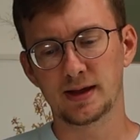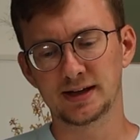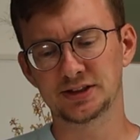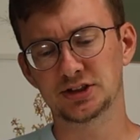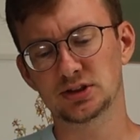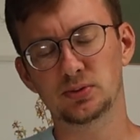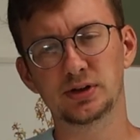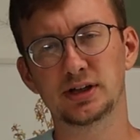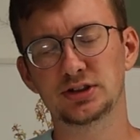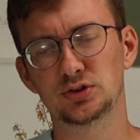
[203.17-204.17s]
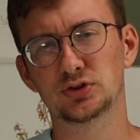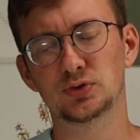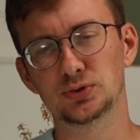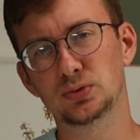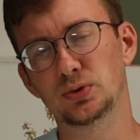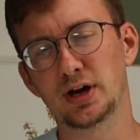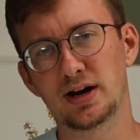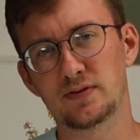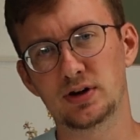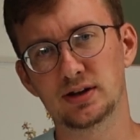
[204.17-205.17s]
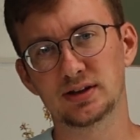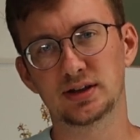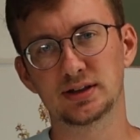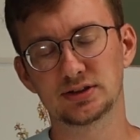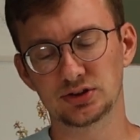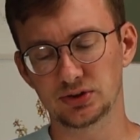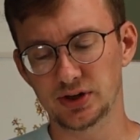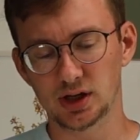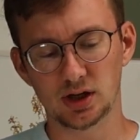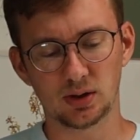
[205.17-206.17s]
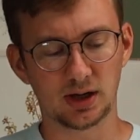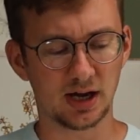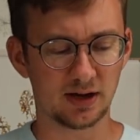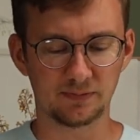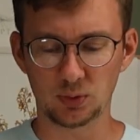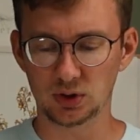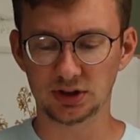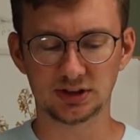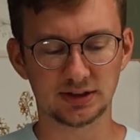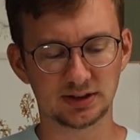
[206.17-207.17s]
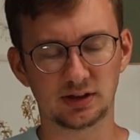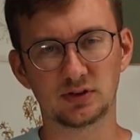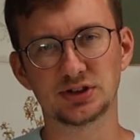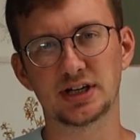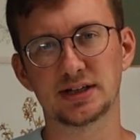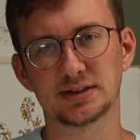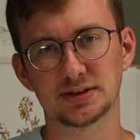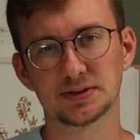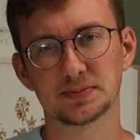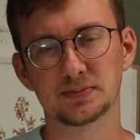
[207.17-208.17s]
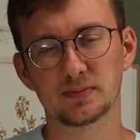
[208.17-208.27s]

It's just a really nice, useful tool to have around the studio, and I have boards in several sizes.